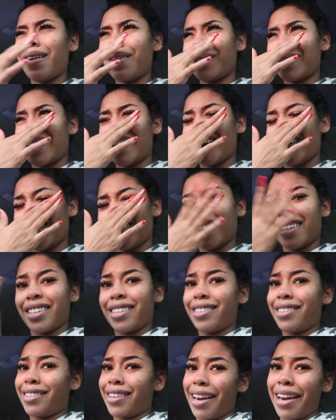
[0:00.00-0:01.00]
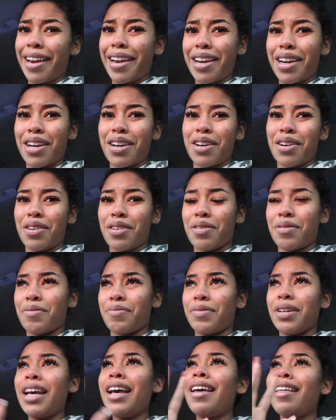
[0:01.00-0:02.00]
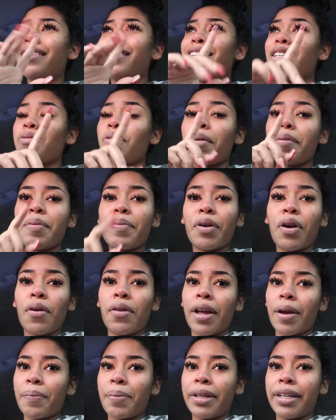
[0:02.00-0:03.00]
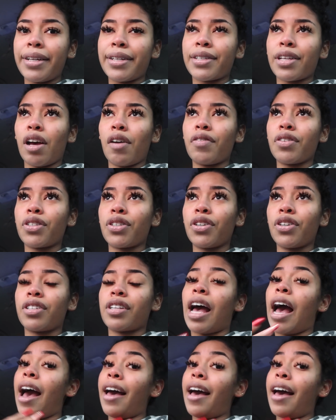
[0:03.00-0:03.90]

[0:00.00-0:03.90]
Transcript: And I was like, damn, that's why people don't like police officers.